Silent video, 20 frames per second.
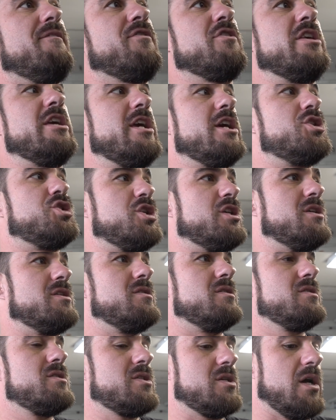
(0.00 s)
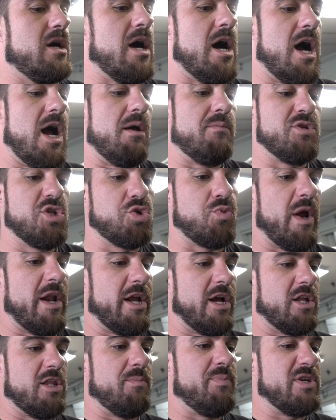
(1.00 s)
for the engines, I'm just
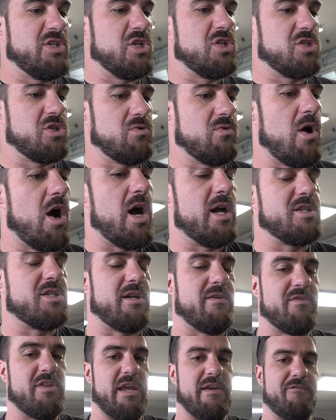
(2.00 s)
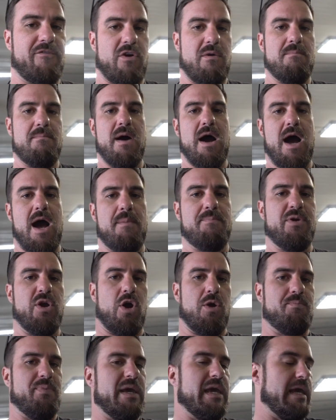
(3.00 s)
waiting on the pistons and rods and everything from
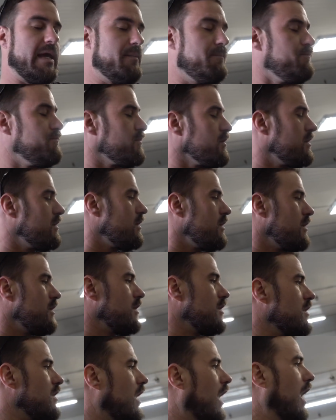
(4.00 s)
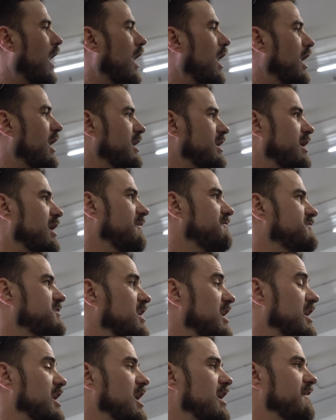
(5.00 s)
PRP to
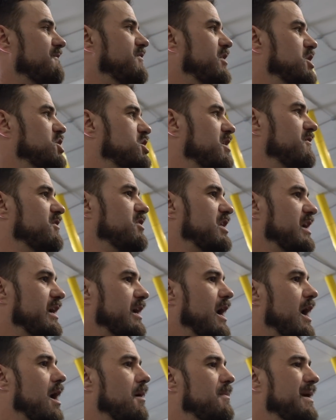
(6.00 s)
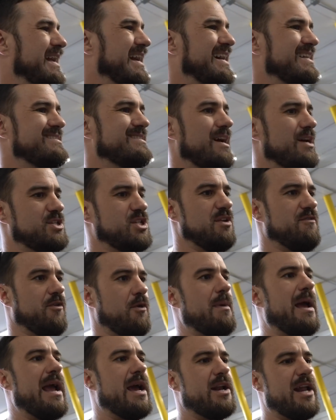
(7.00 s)
kind of finish everything up. I got Dustin
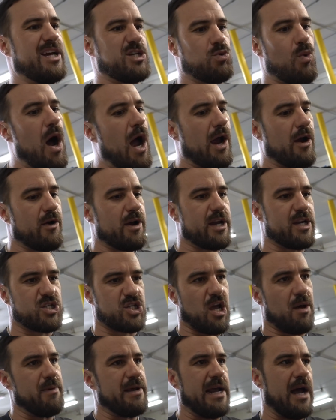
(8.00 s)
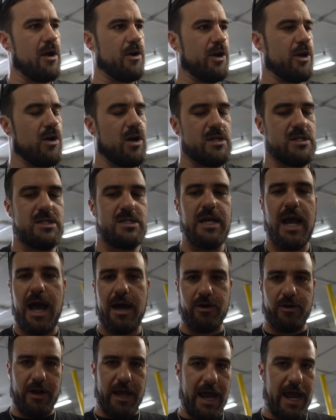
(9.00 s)
from ANX Wiring is coming out here on
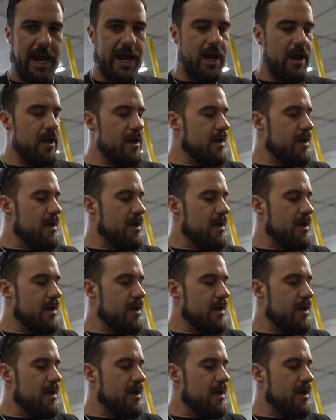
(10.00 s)
Saturday.